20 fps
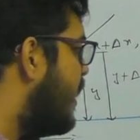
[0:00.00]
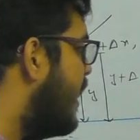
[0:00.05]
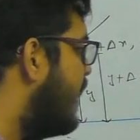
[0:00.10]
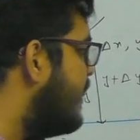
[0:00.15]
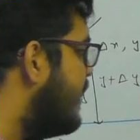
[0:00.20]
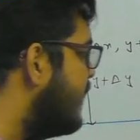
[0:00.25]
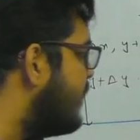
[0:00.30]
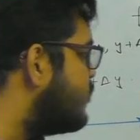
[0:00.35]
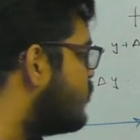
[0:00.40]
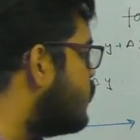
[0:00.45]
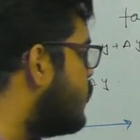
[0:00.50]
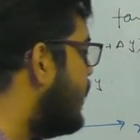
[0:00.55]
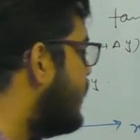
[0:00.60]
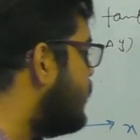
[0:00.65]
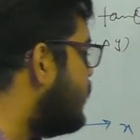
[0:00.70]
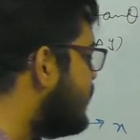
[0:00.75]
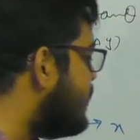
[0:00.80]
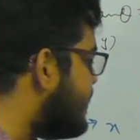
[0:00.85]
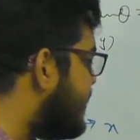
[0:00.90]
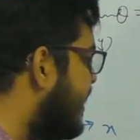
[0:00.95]
and x2
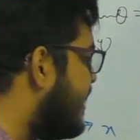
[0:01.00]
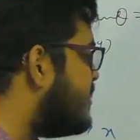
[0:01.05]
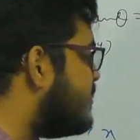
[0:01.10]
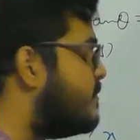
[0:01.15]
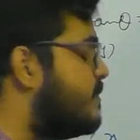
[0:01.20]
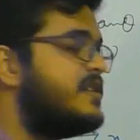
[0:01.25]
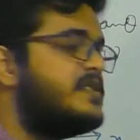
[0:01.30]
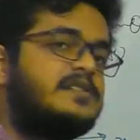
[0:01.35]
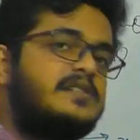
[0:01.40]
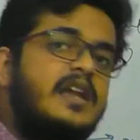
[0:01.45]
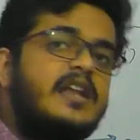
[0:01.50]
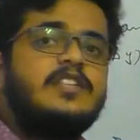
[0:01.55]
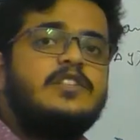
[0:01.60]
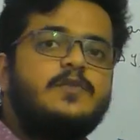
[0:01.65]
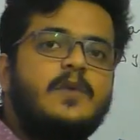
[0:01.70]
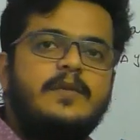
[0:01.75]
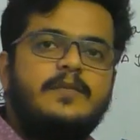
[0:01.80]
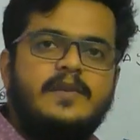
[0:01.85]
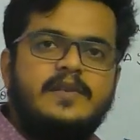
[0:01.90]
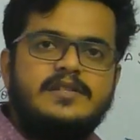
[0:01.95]
y2 is x plus del x,
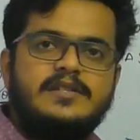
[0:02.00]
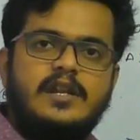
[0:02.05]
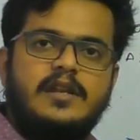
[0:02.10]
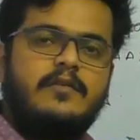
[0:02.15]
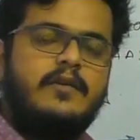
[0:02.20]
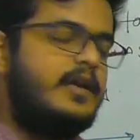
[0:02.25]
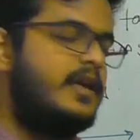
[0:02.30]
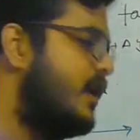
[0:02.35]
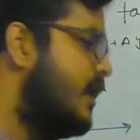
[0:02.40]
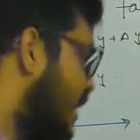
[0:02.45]
y plus del y,